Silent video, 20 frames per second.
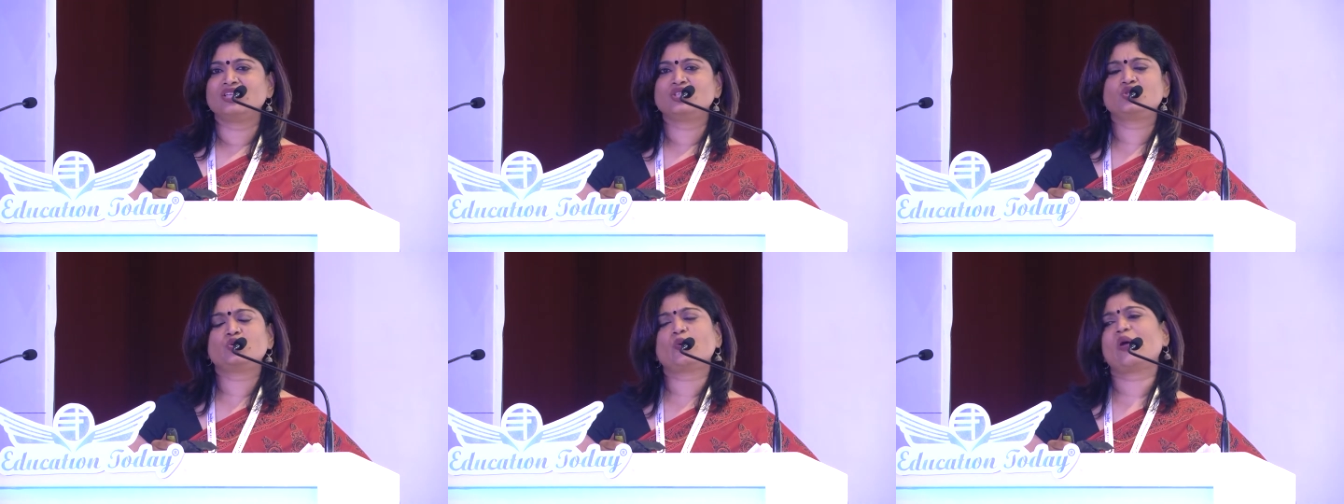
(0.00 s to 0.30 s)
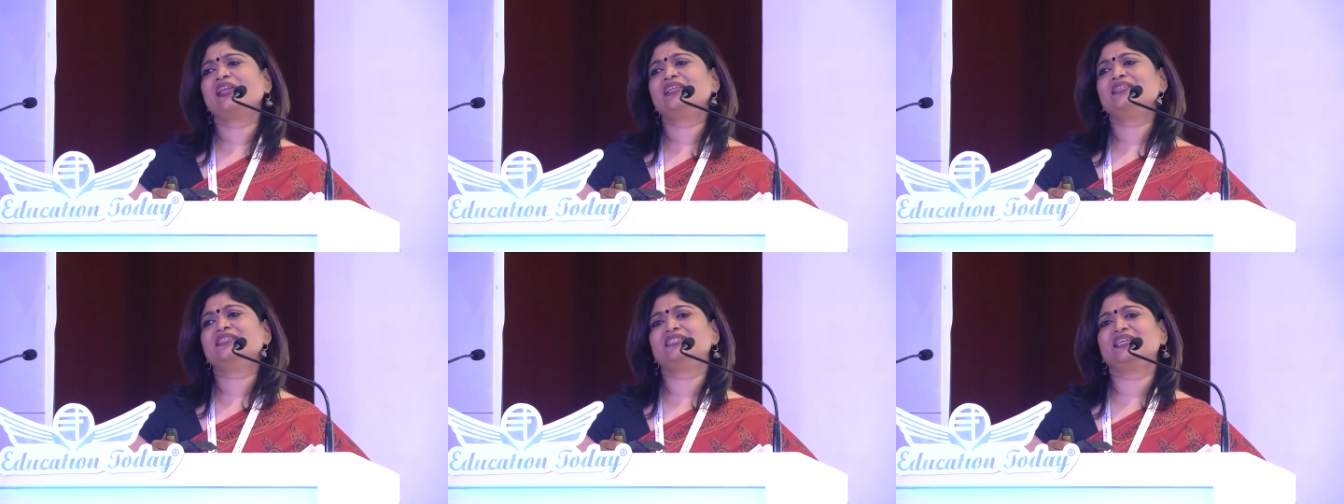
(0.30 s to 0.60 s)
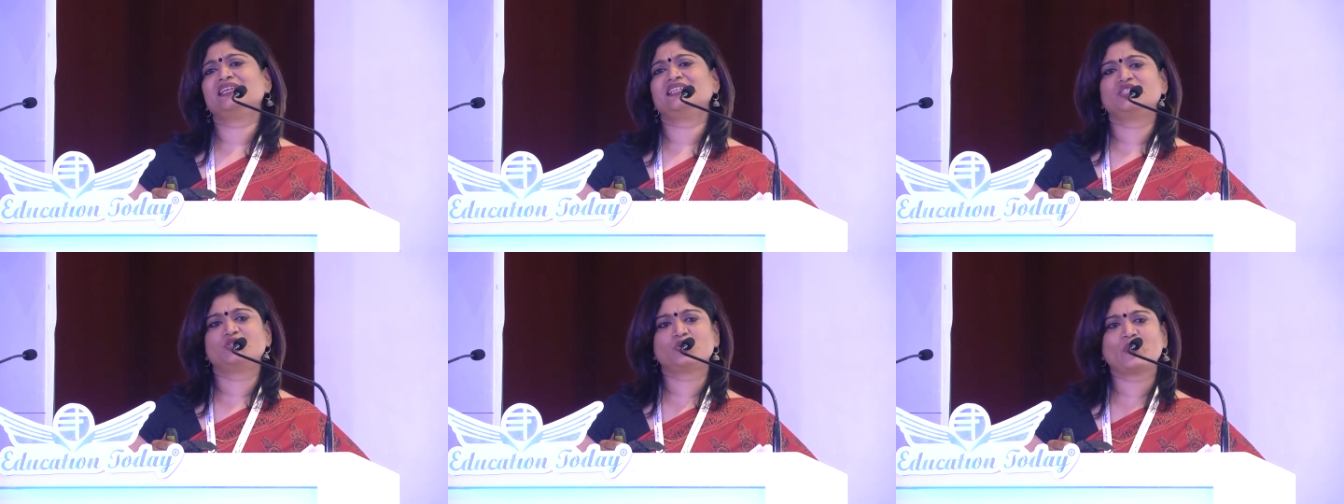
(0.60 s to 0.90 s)

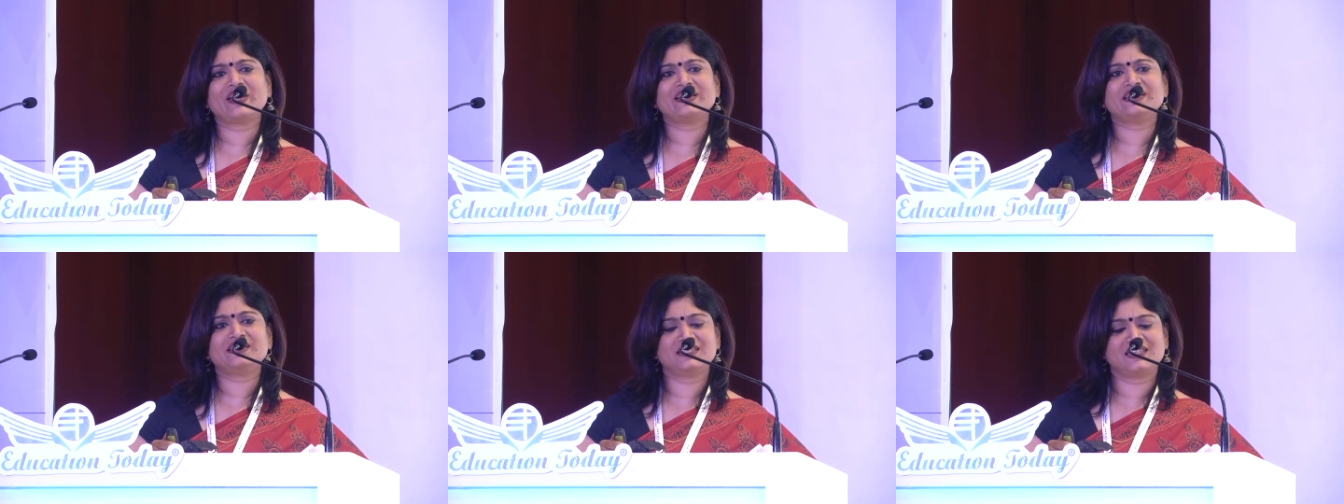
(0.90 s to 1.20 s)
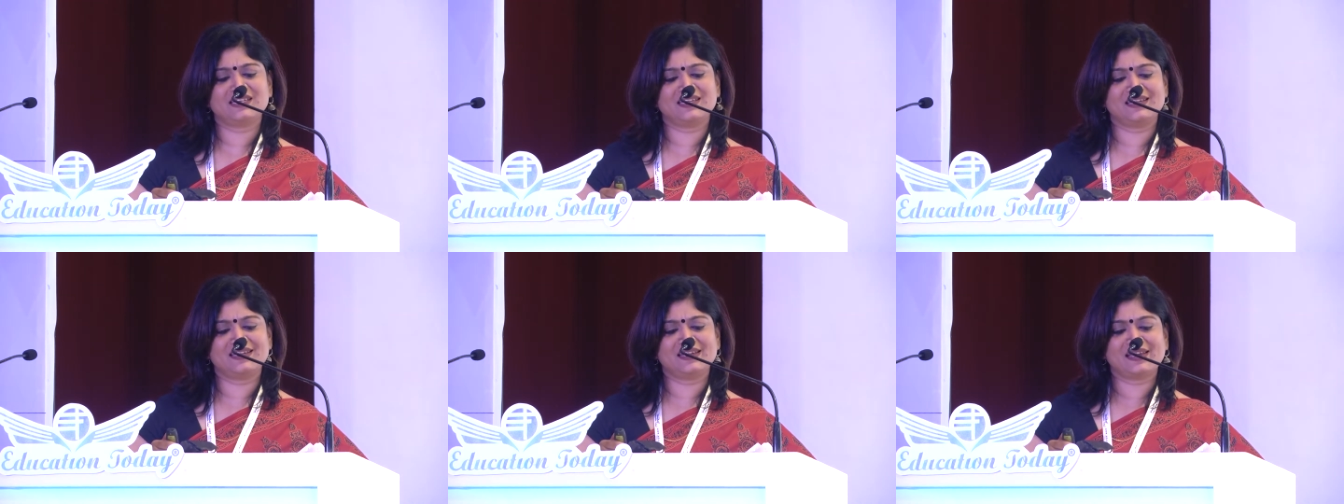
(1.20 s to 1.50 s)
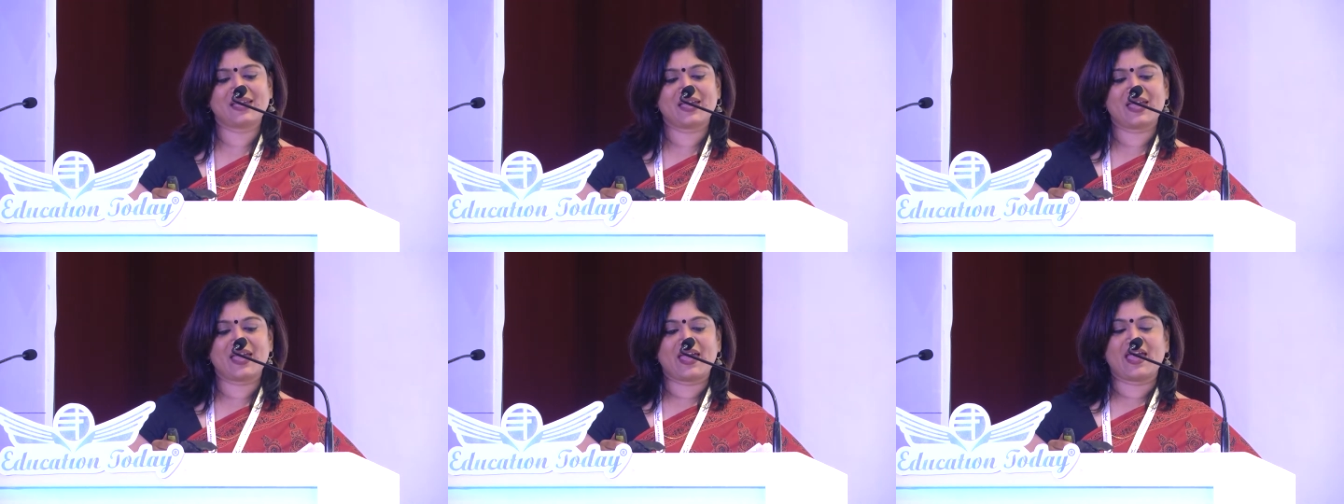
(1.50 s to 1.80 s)
2020
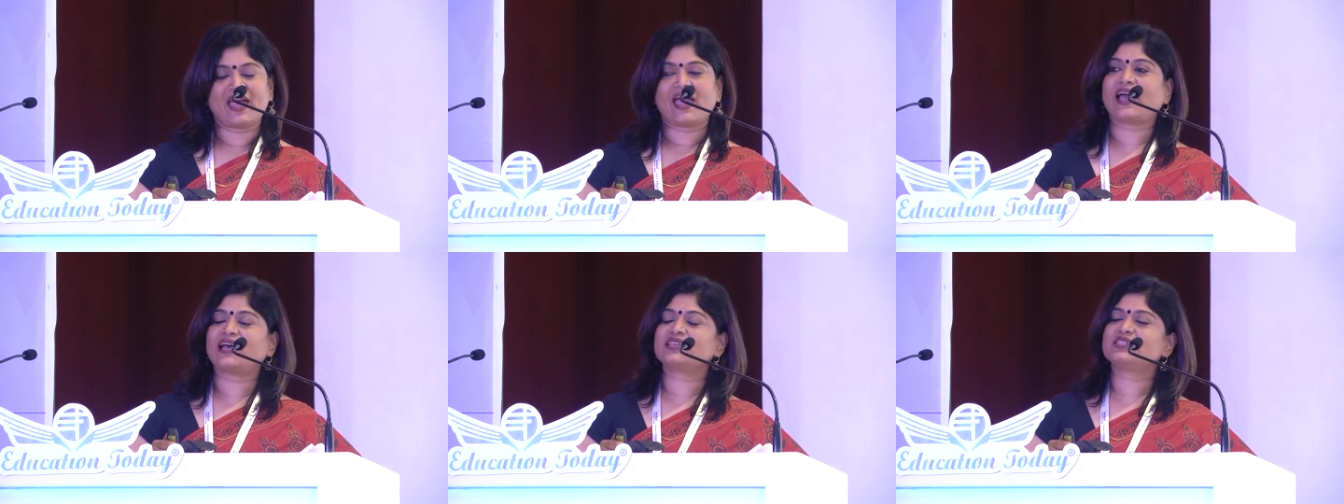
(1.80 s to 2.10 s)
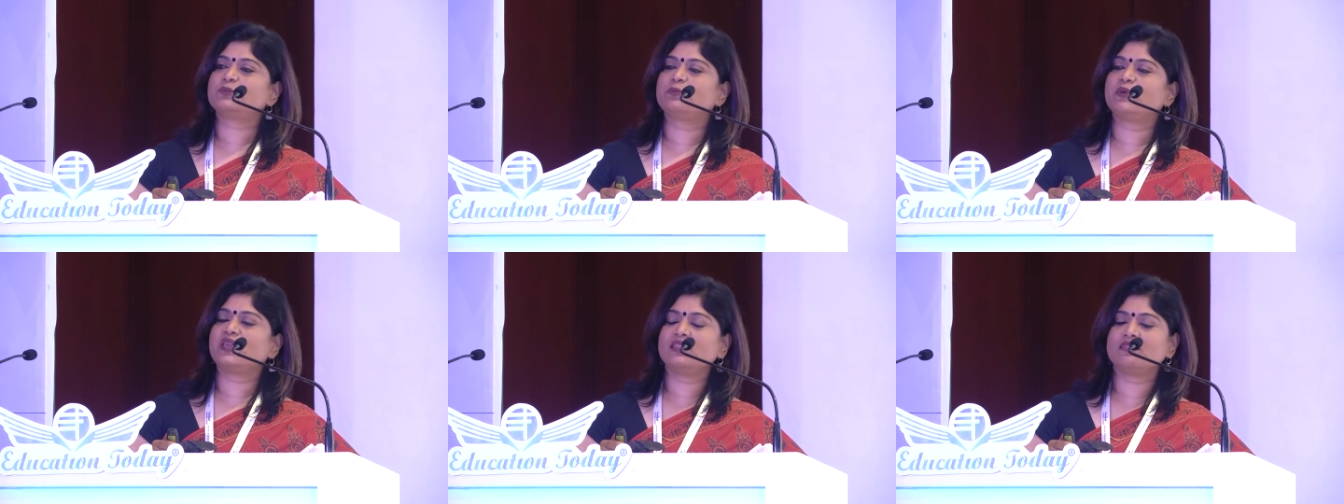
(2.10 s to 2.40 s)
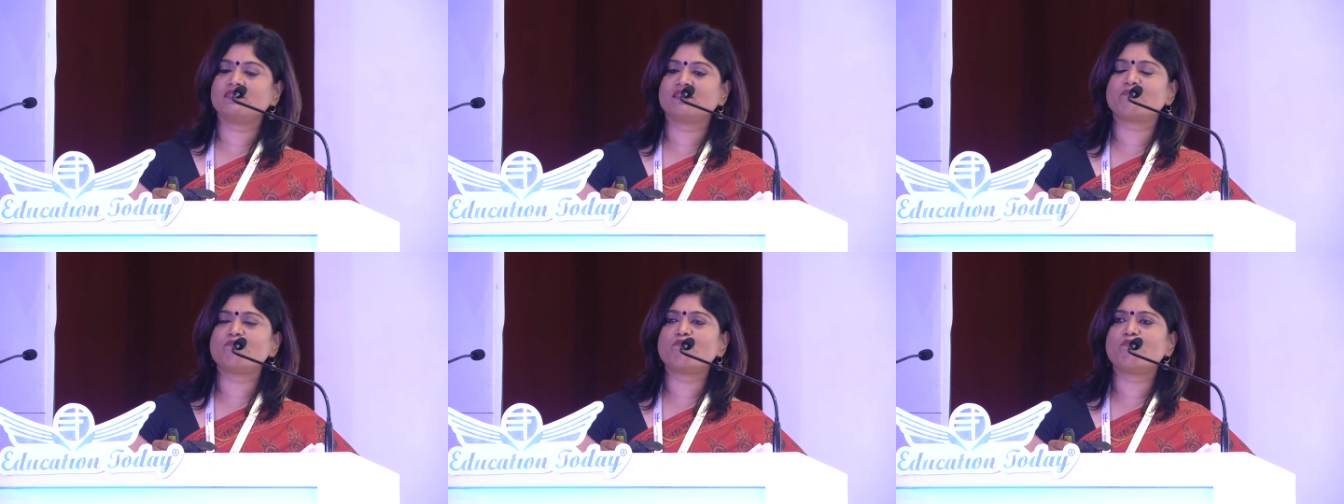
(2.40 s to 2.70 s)
has
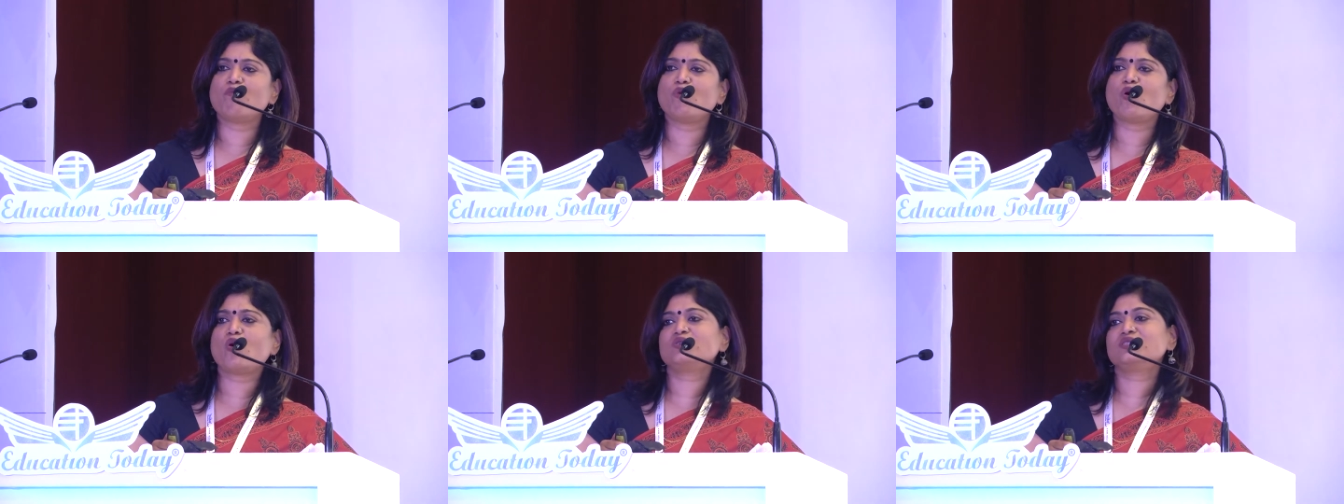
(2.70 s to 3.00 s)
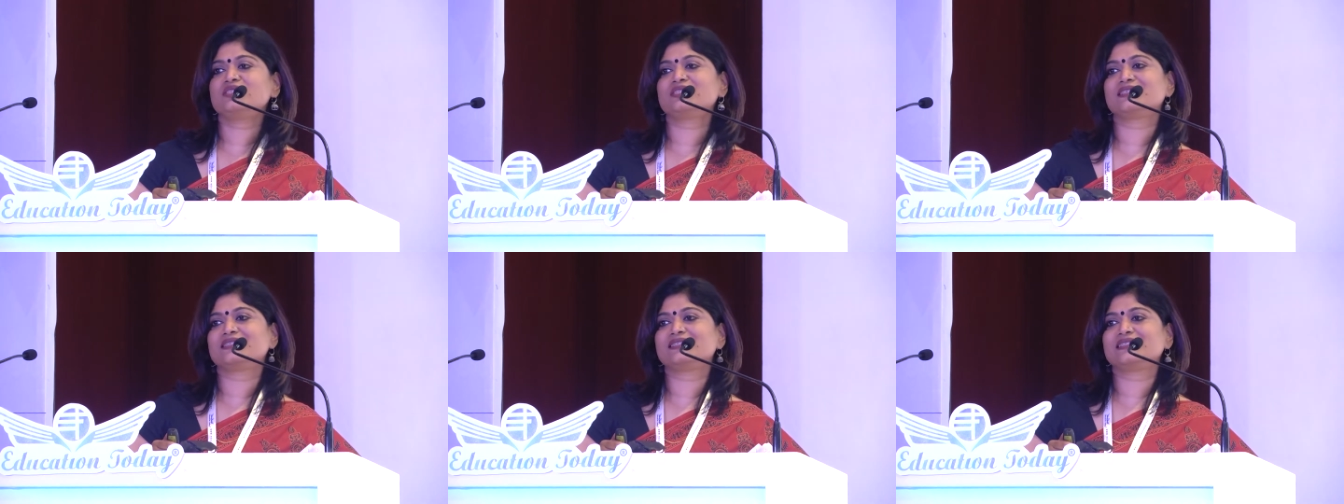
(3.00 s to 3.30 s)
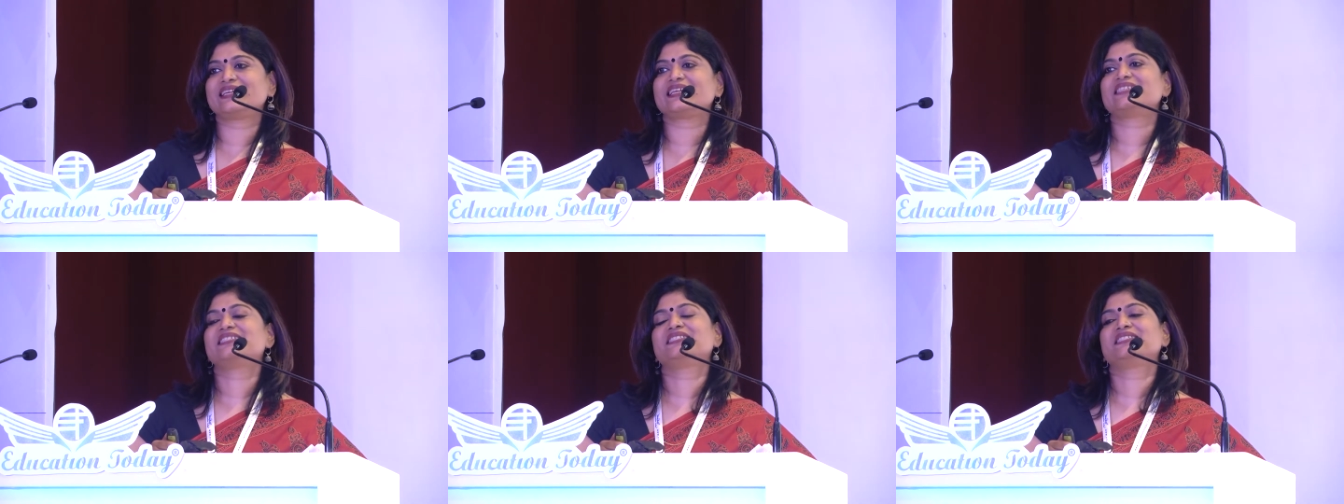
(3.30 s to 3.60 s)
been the most
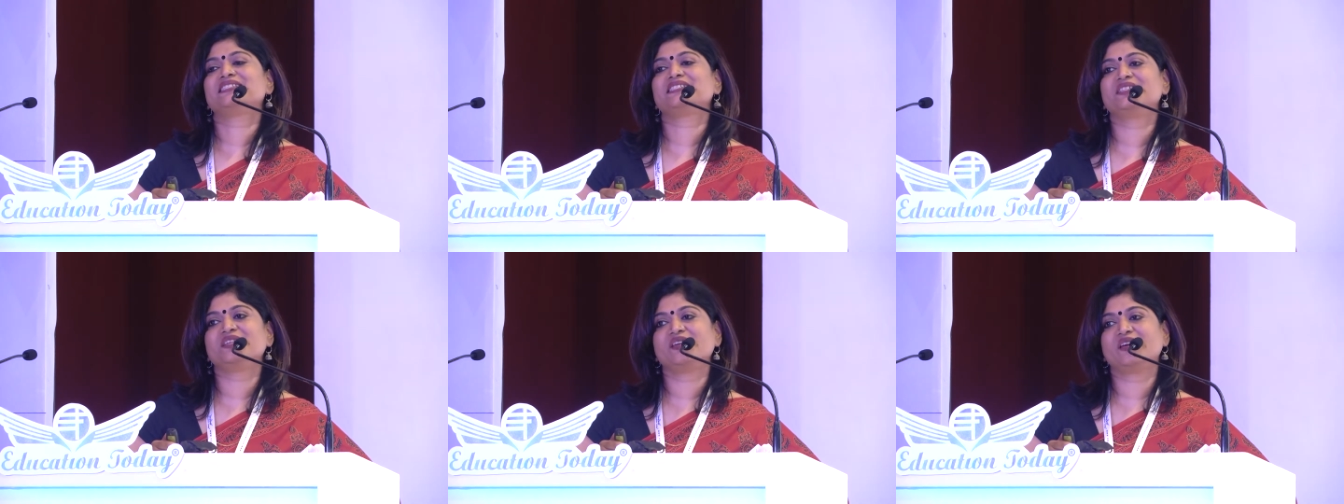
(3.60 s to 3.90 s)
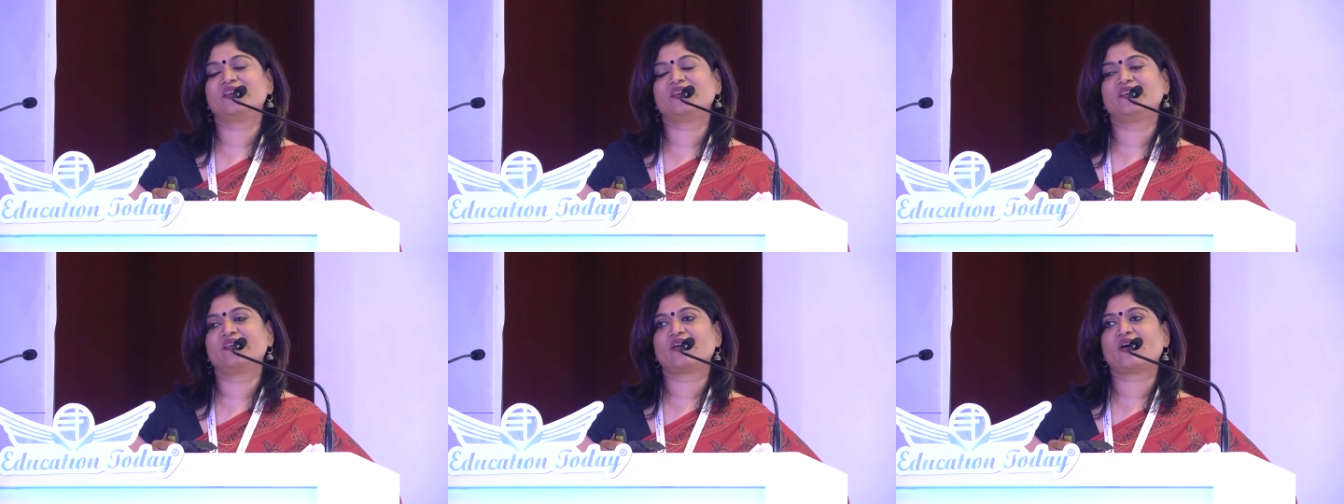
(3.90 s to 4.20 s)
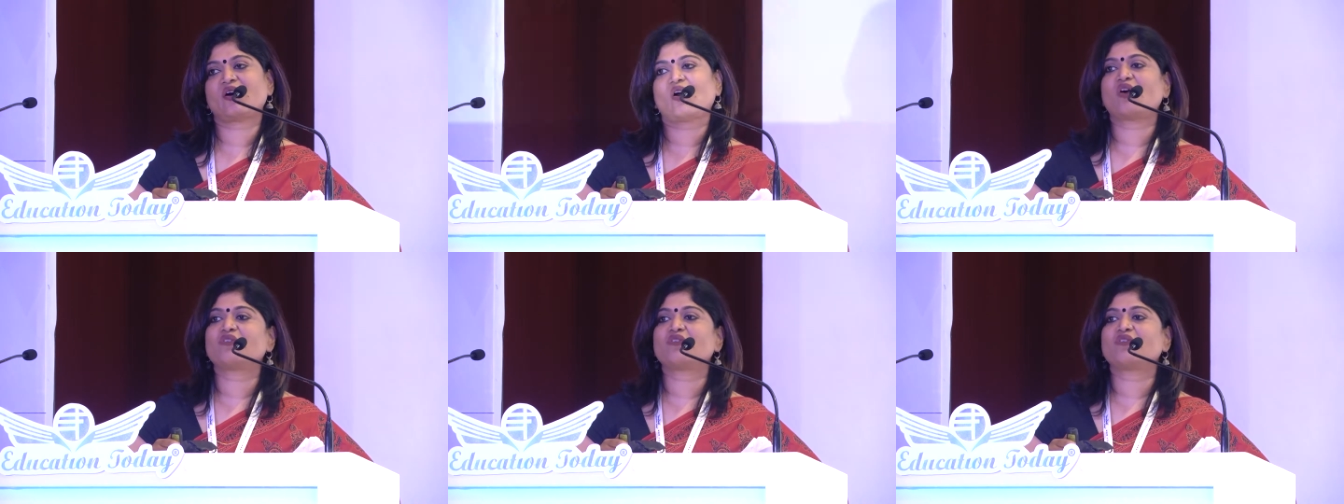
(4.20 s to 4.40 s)
tested year